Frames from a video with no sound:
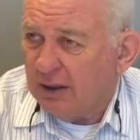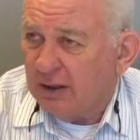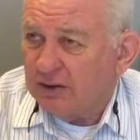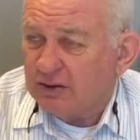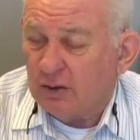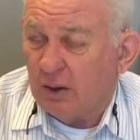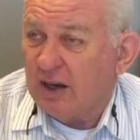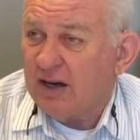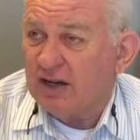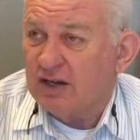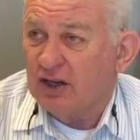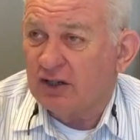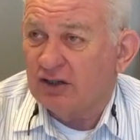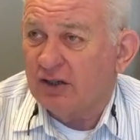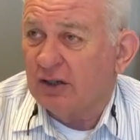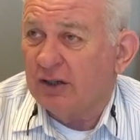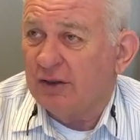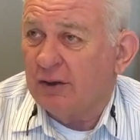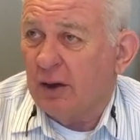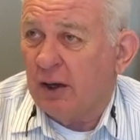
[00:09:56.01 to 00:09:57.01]
So I
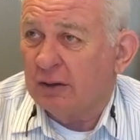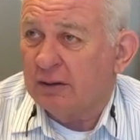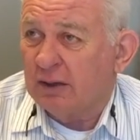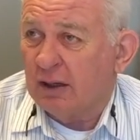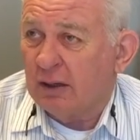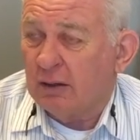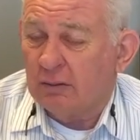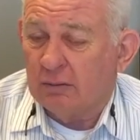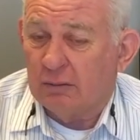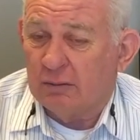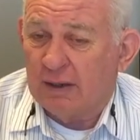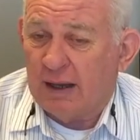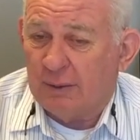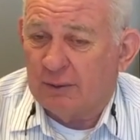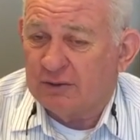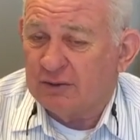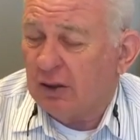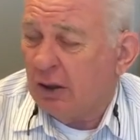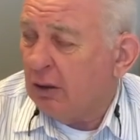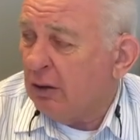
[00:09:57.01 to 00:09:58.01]
initially thought that
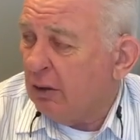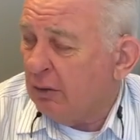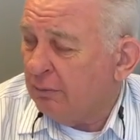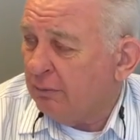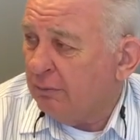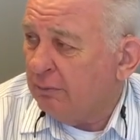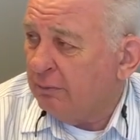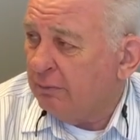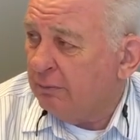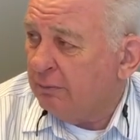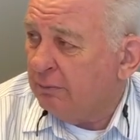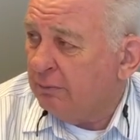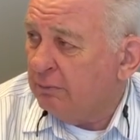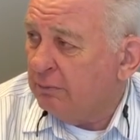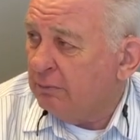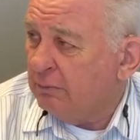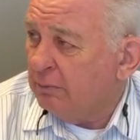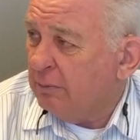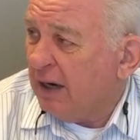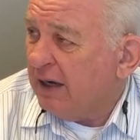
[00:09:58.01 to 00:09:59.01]
was all
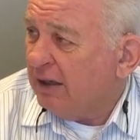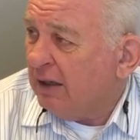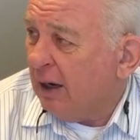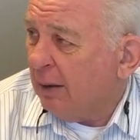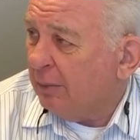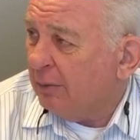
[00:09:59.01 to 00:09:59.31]
made up.